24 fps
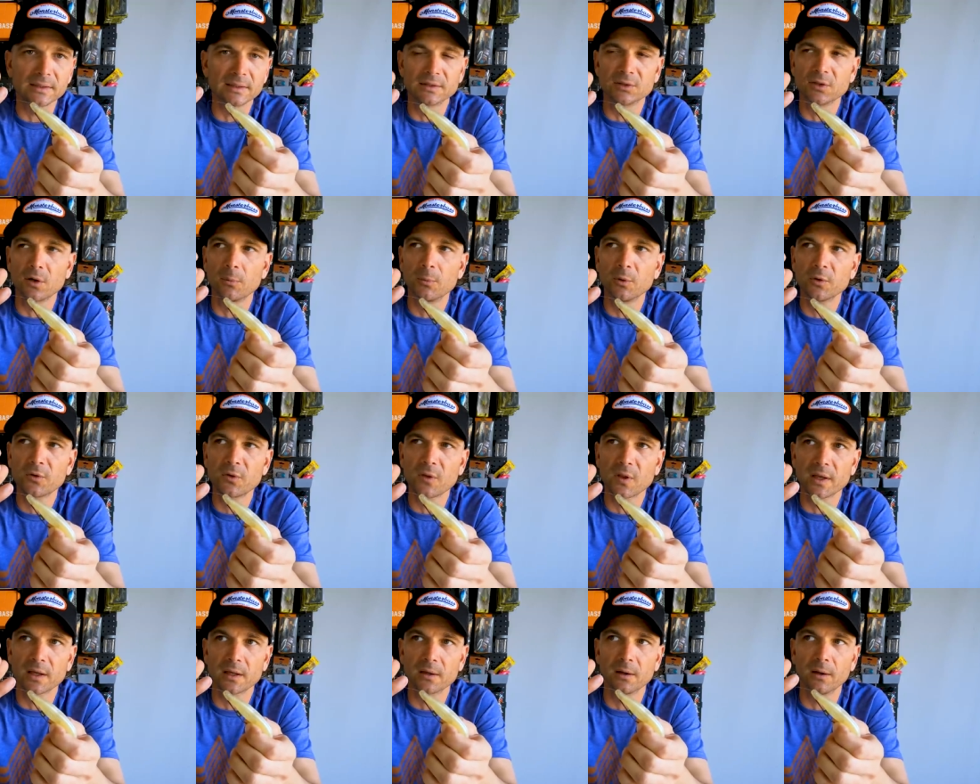It's almost
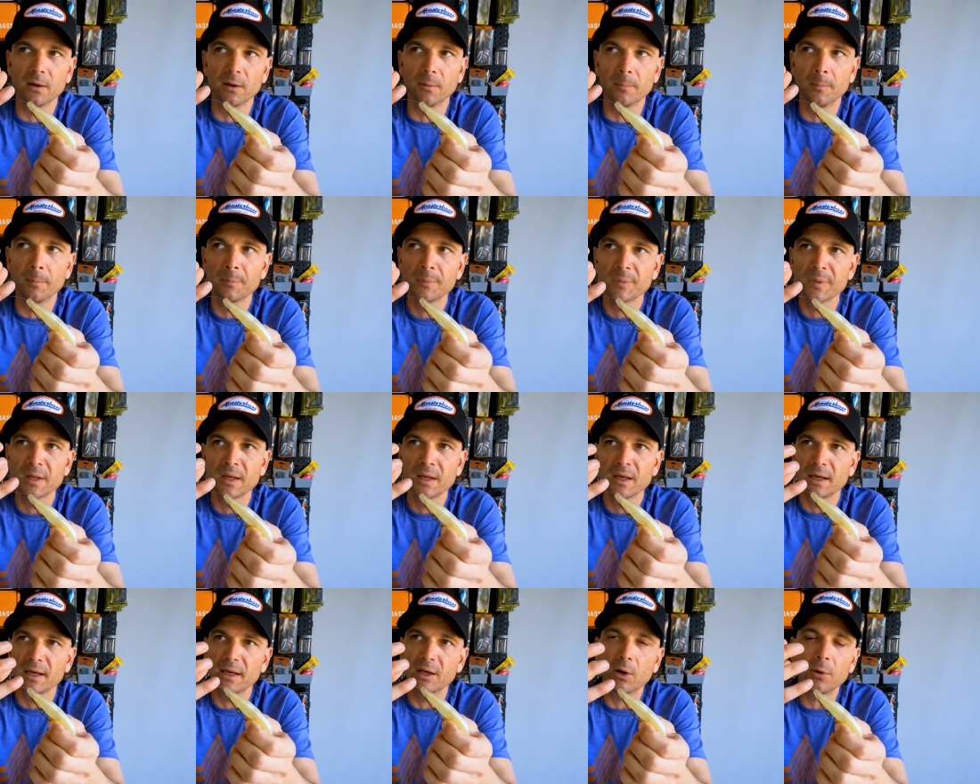like um
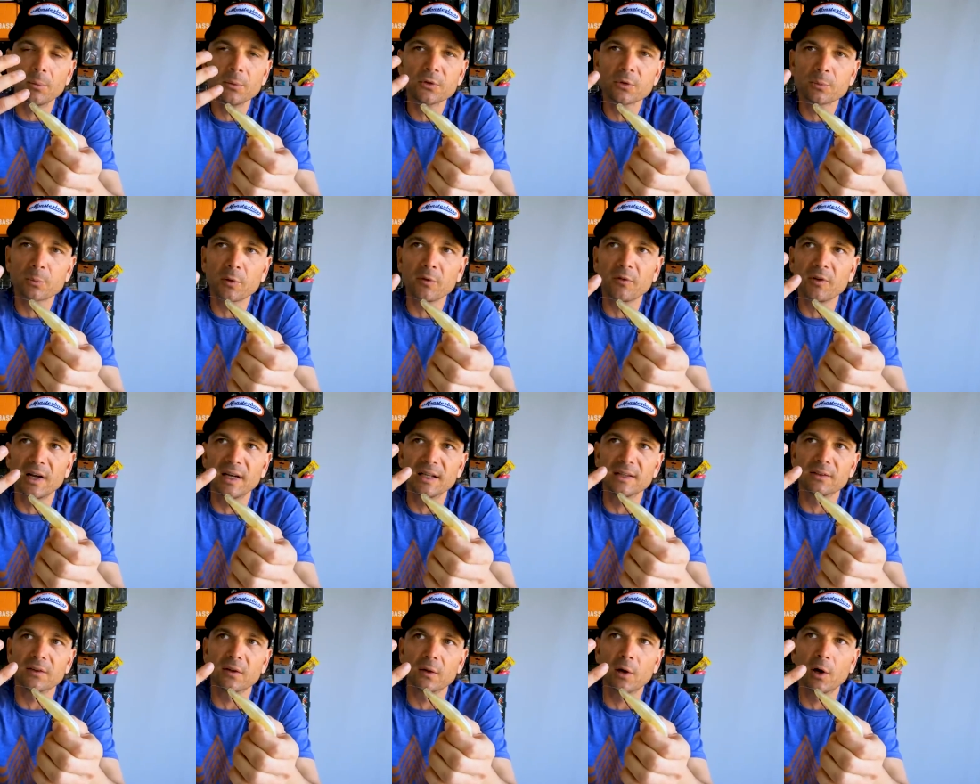it almost
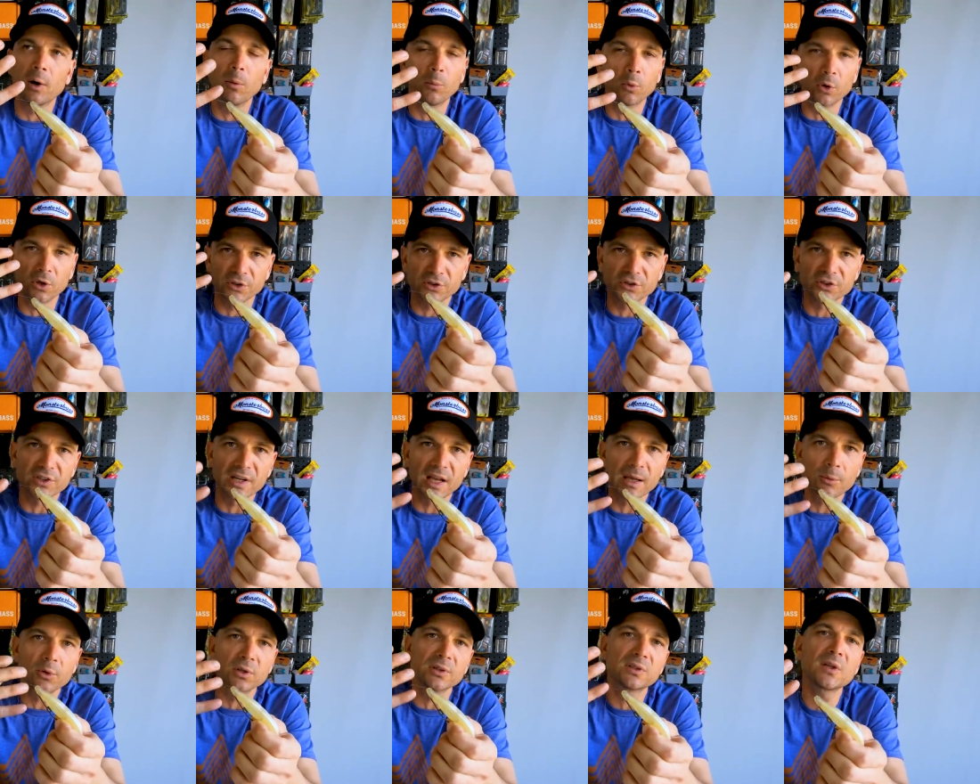provides a more
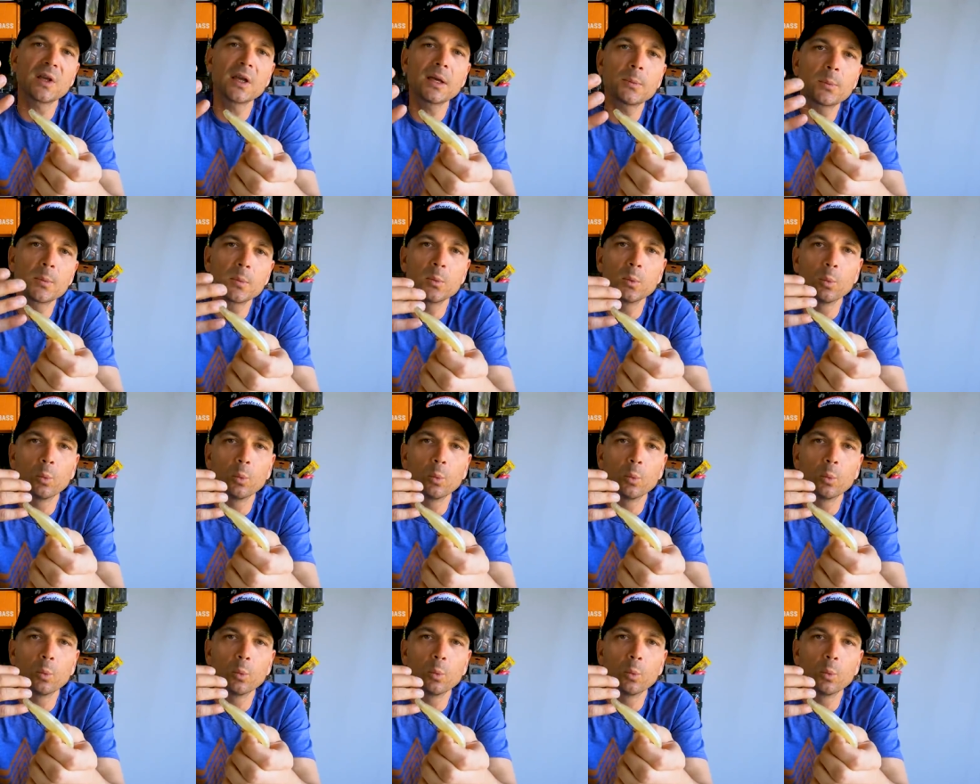stable it's like